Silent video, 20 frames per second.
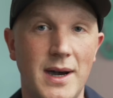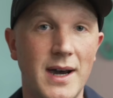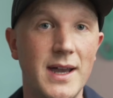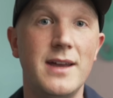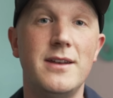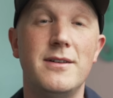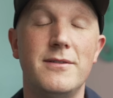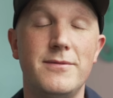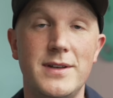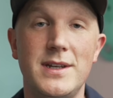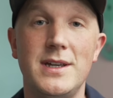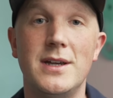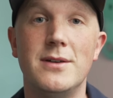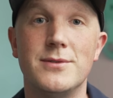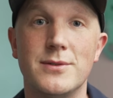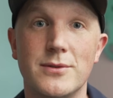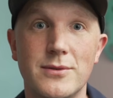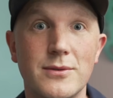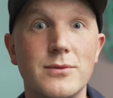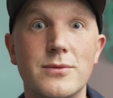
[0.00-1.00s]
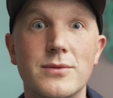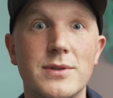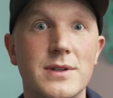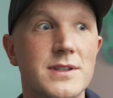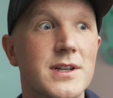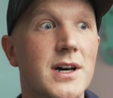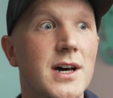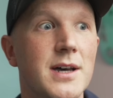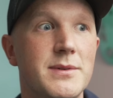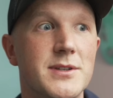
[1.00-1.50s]
I edit videos all the
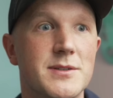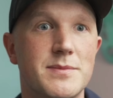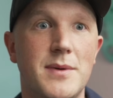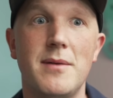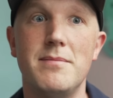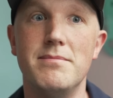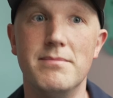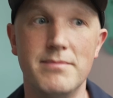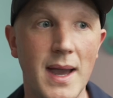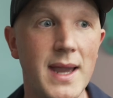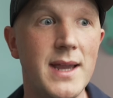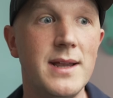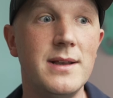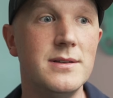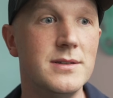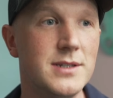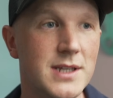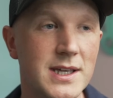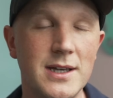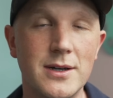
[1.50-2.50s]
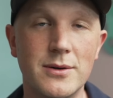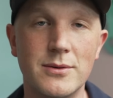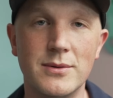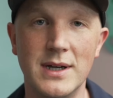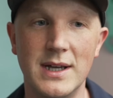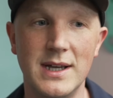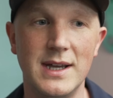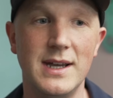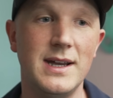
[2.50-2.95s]
time. It's my main deal.